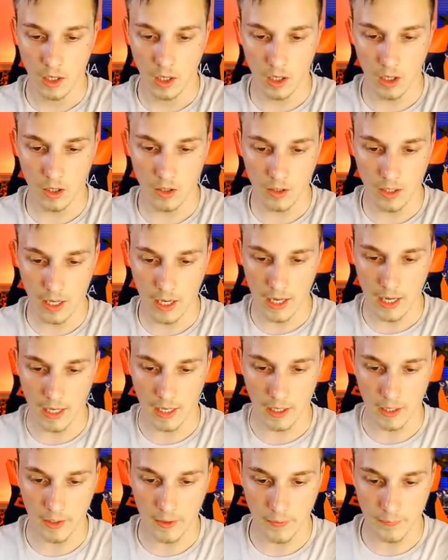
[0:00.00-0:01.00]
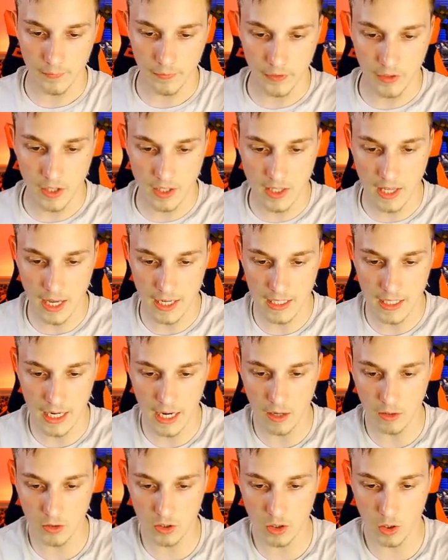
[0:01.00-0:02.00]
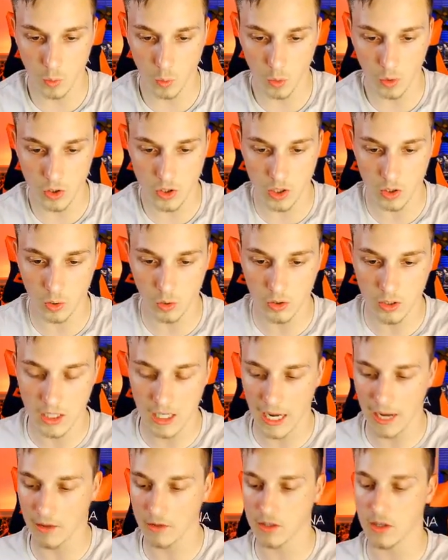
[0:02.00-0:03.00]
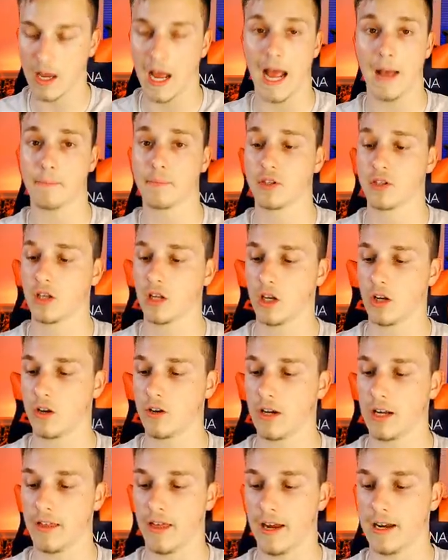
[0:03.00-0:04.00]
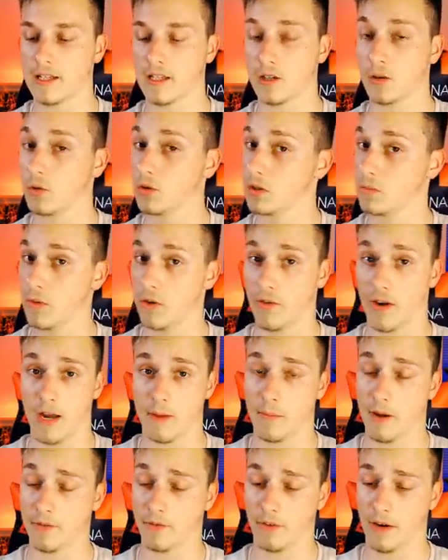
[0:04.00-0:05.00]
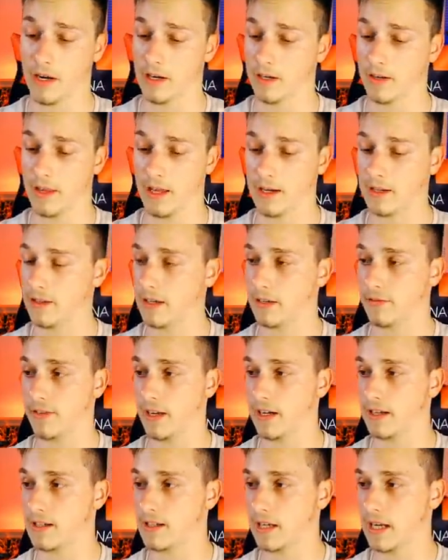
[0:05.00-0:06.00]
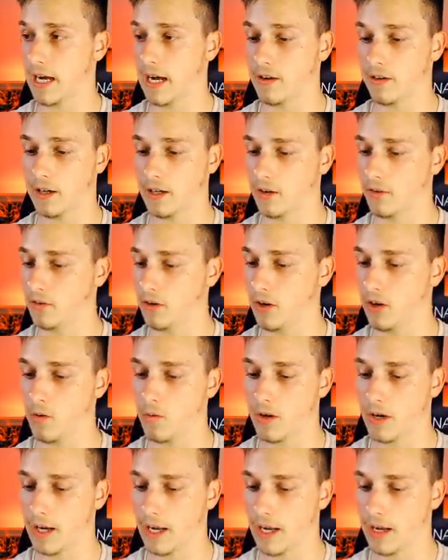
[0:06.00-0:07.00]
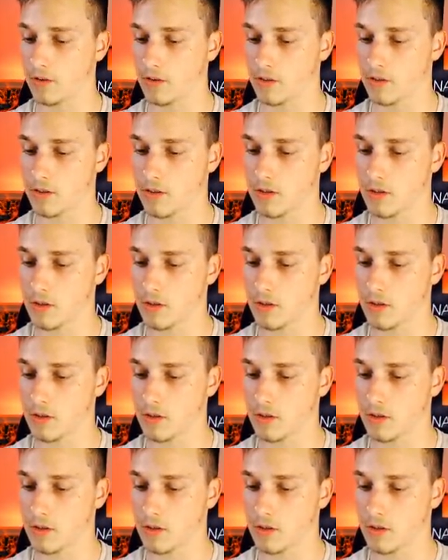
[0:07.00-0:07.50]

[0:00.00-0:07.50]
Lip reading: Okay. Does that count towards an ulti counter? Absolutely, that is an ultimate rare, my friend. If that doesn't count, I don't know what counts.